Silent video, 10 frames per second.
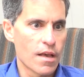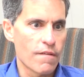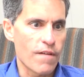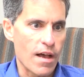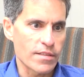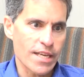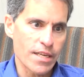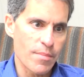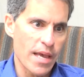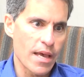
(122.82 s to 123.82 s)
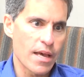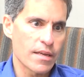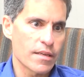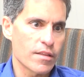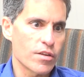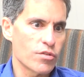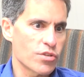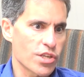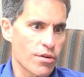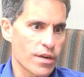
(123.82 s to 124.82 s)
files on demand and the new
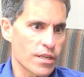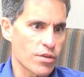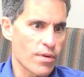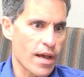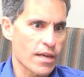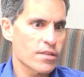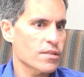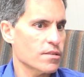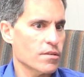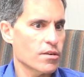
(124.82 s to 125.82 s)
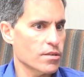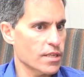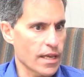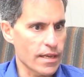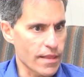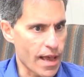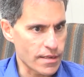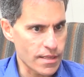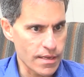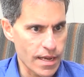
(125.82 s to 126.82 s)
sharing UX are taking
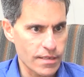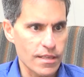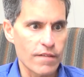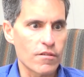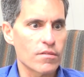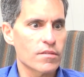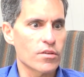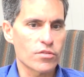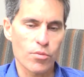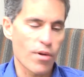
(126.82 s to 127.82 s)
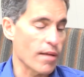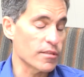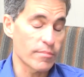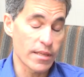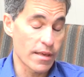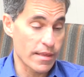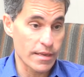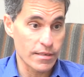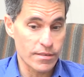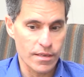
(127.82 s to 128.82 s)
that to the next level. Those will probably be the
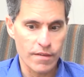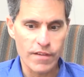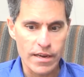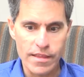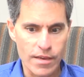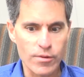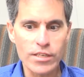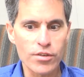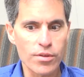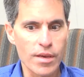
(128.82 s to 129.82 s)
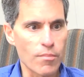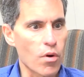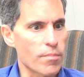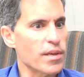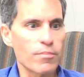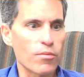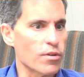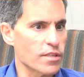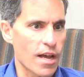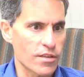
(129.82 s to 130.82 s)
things of anything we do that more people
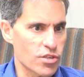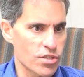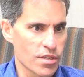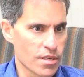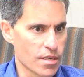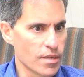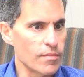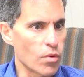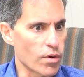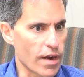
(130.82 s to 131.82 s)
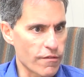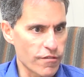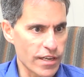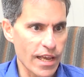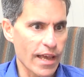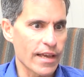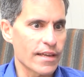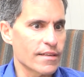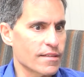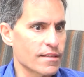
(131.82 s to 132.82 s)
will touch more every
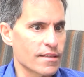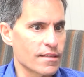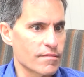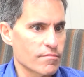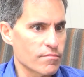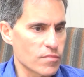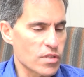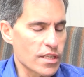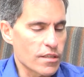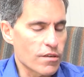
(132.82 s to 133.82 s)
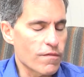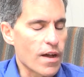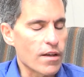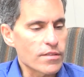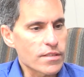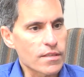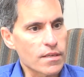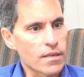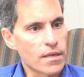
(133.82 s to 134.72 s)
day than seeing their files in the